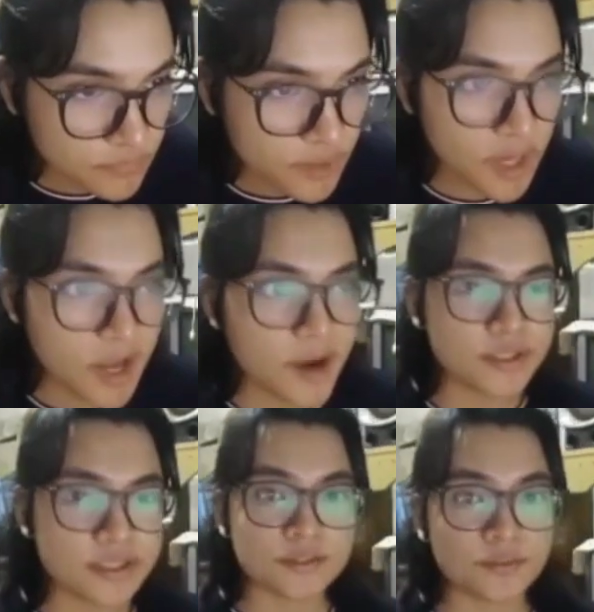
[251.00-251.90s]
how
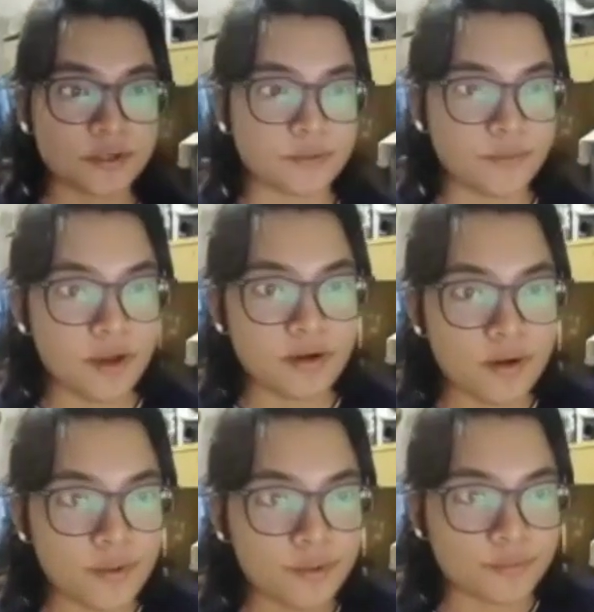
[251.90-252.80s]
does this work? We are
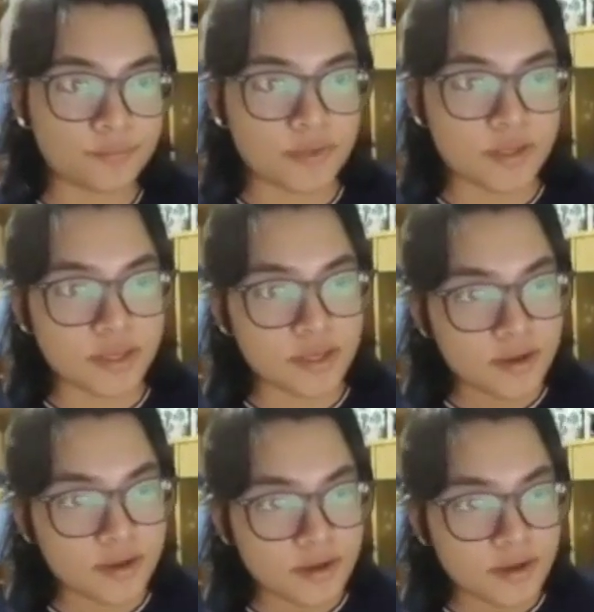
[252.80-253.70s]
going to be
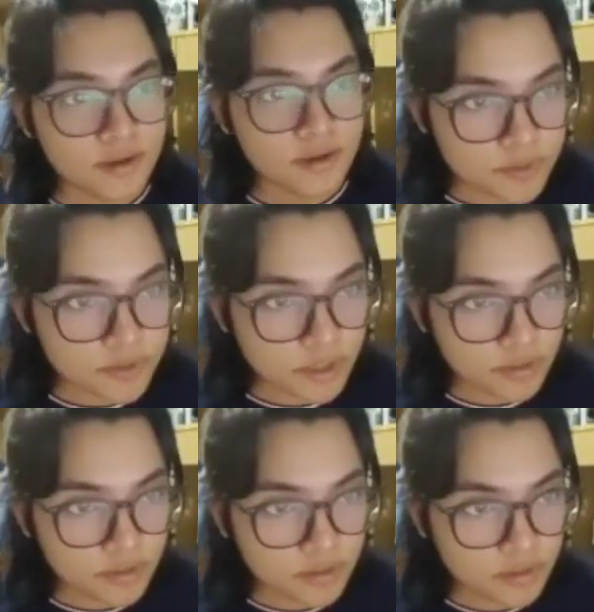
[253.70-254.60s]
focusing on
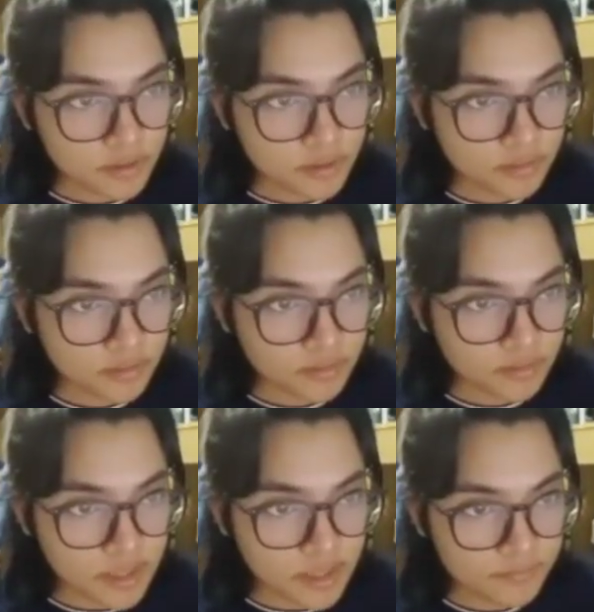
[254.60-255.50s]
the lowest
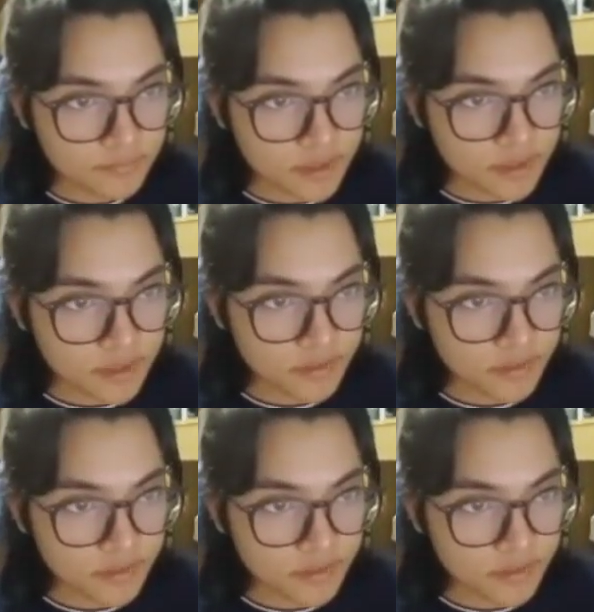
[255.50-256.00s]
left here.